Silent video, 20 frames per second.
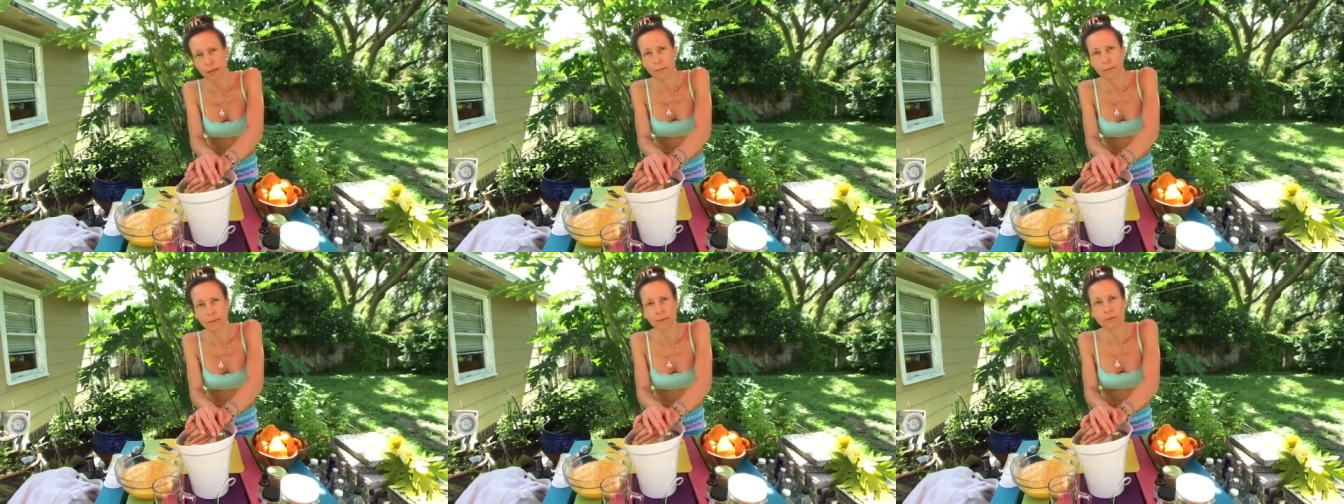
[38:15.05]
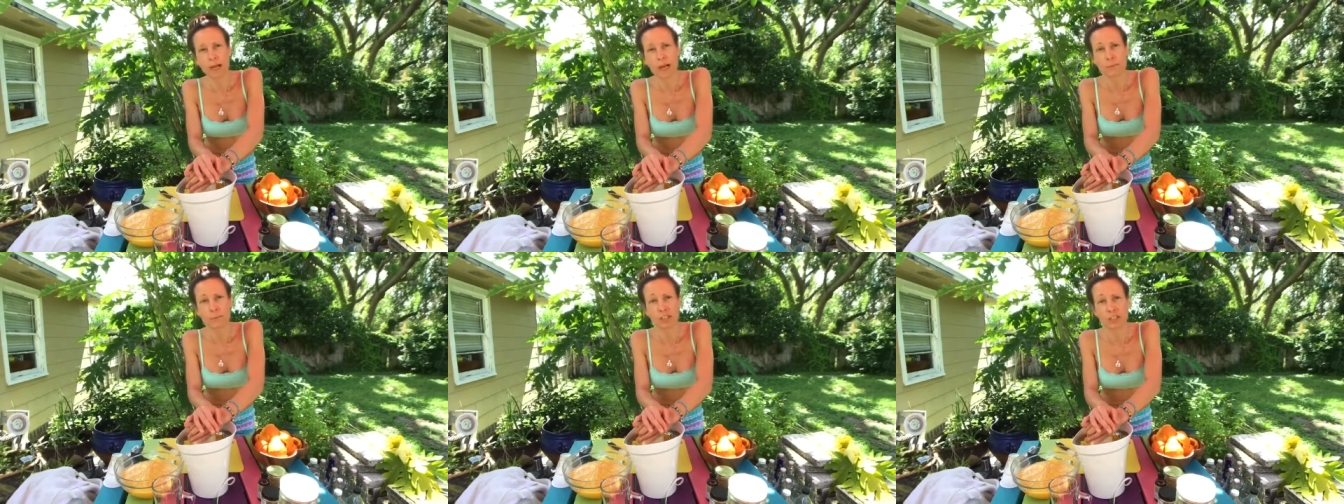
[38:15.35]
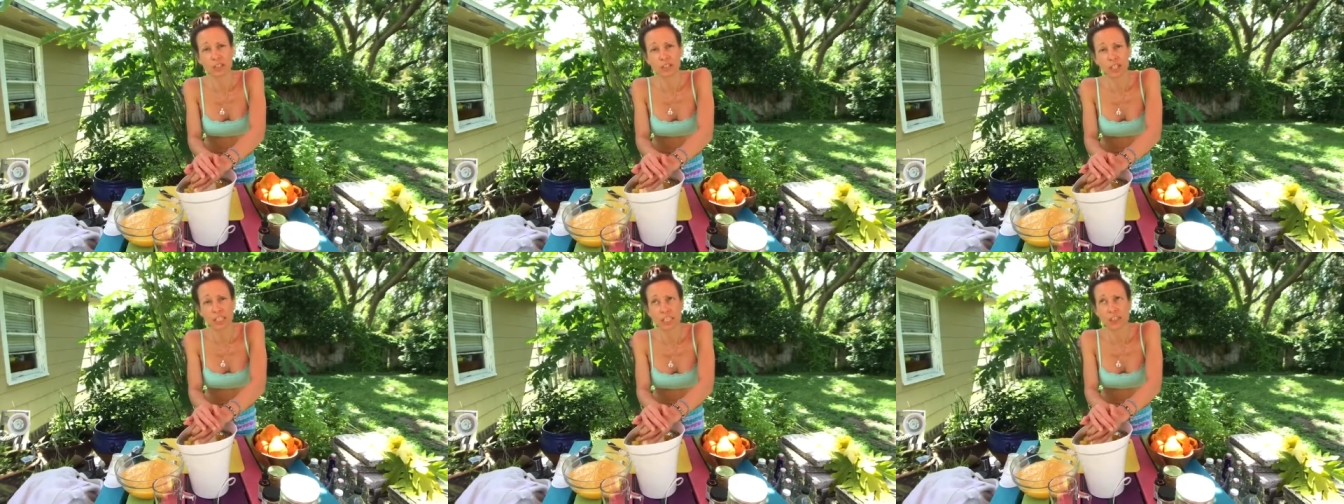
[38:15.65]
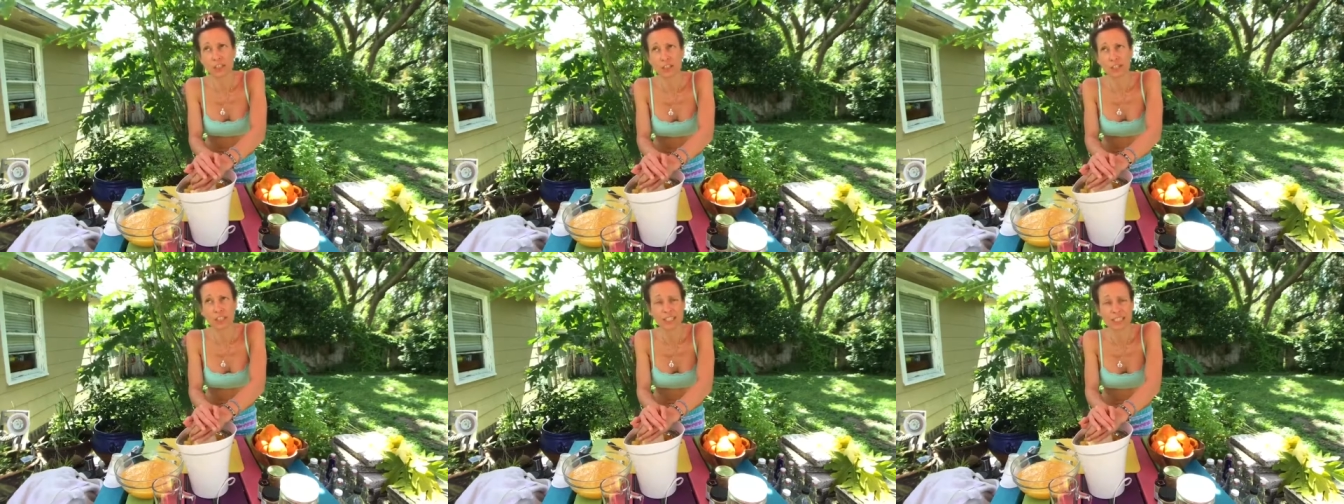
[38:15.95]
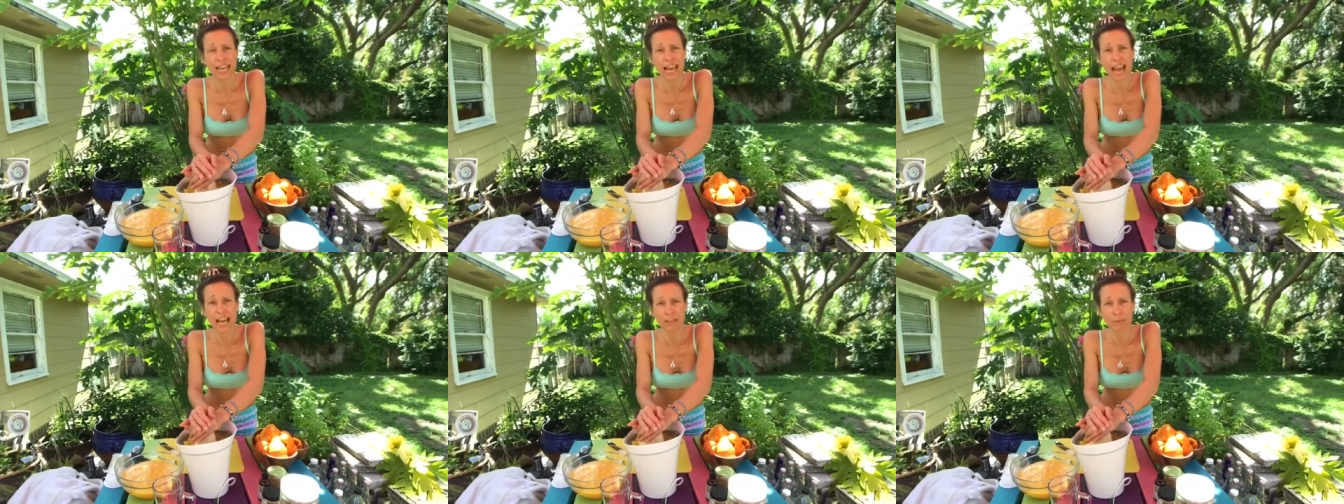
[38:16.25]
I'm, a, I'm still here. You can
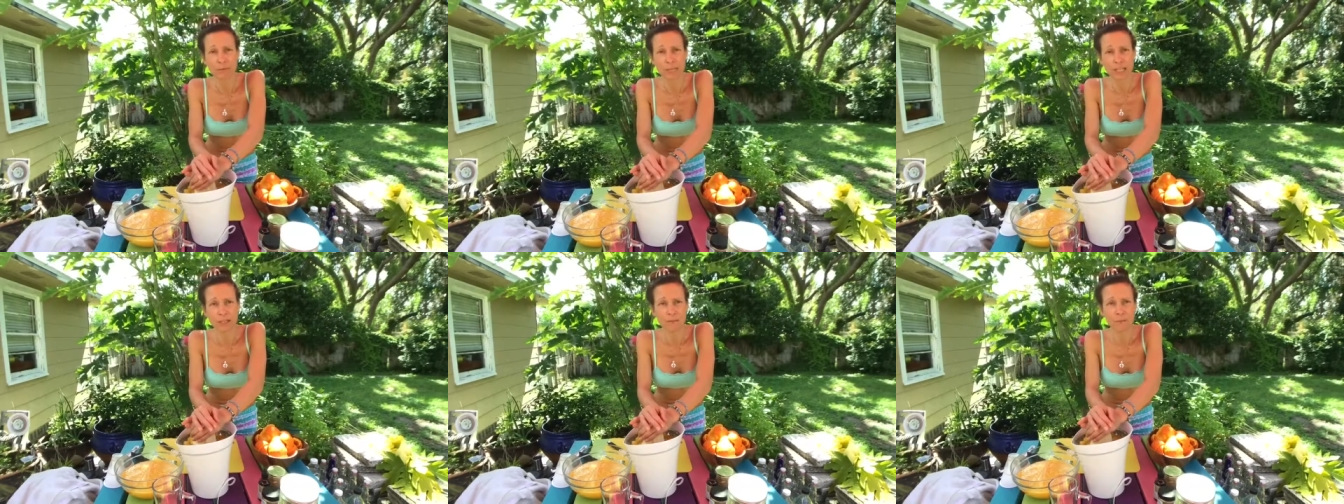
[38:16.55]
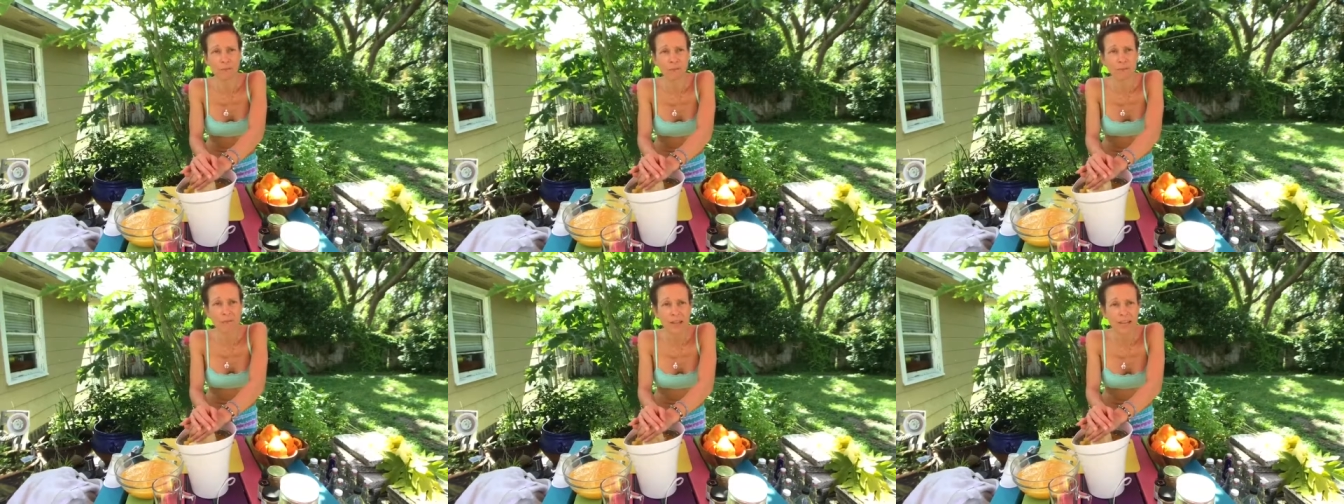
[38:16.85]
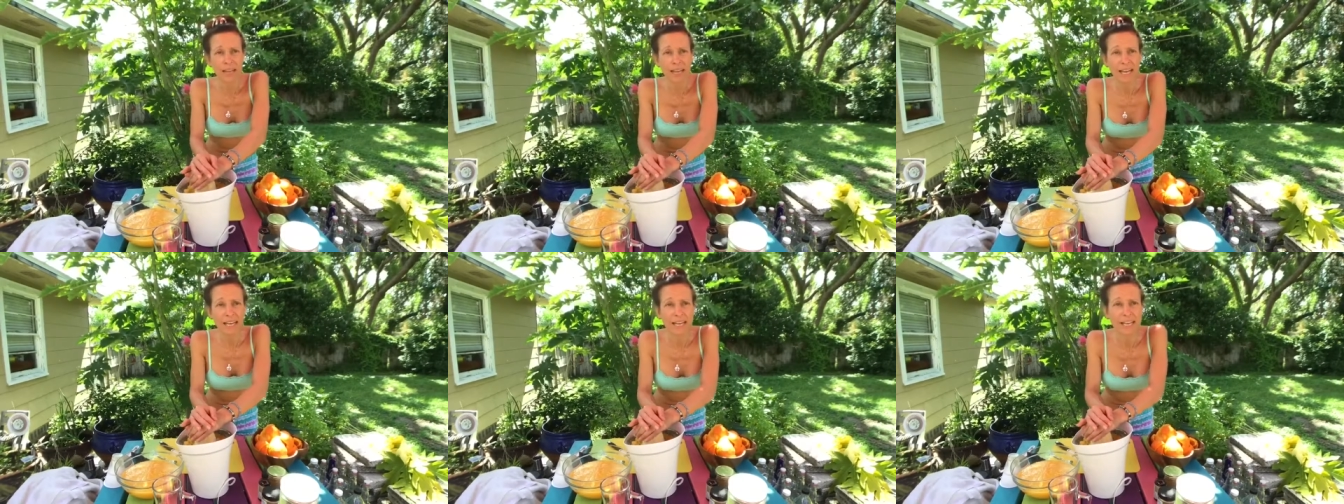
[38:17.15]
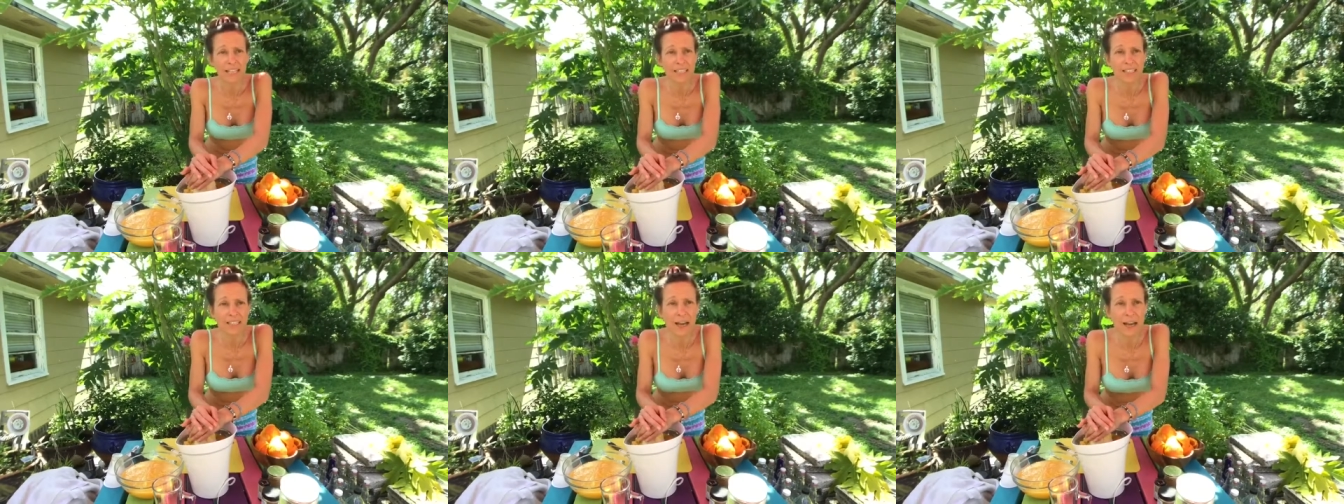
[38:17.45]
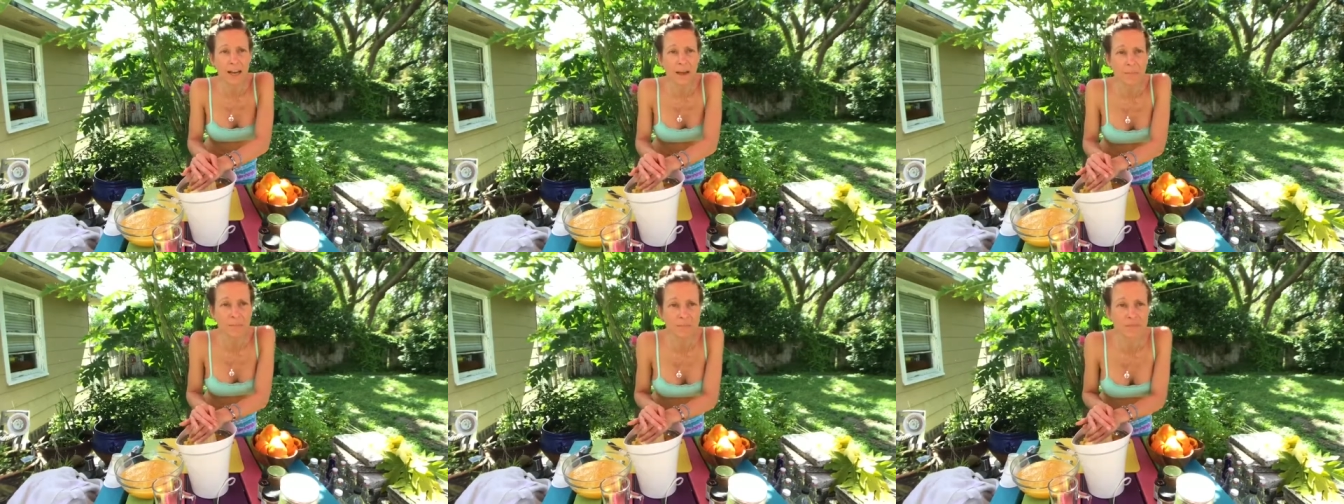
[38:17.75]
tag me at any
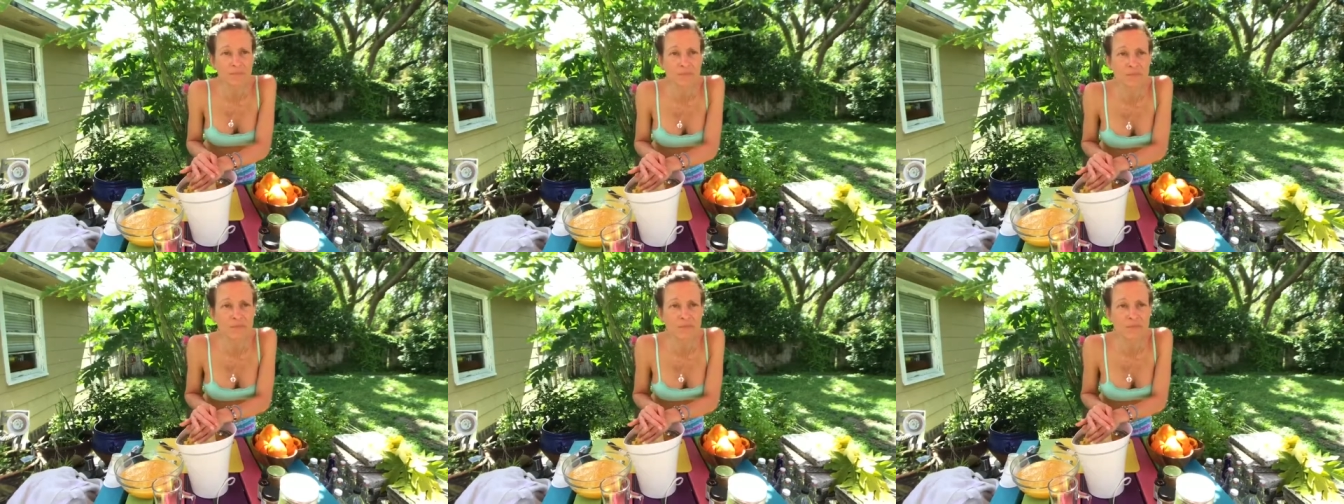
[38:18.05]
time.